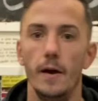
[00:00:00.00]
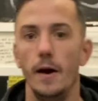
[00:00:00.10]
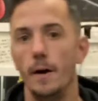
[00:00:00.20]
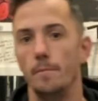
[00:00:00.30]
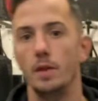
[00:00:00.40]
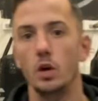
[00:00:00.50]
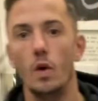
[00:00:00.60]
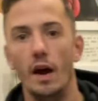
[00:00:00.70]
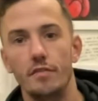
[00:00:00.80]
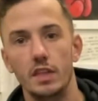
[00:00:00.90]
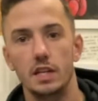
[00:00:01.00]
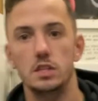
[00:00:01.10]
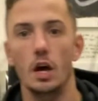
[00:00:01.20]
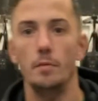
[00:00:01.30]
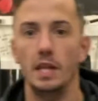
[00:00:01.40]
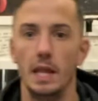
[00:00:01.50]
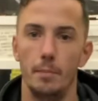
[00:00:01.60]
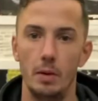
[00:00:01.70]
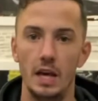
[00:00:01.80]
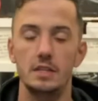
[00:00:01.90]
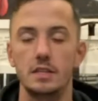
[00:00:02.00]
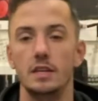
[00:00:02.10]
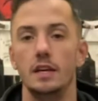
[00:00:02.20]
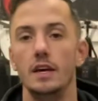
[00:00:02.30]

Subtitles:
They all have their time and their place.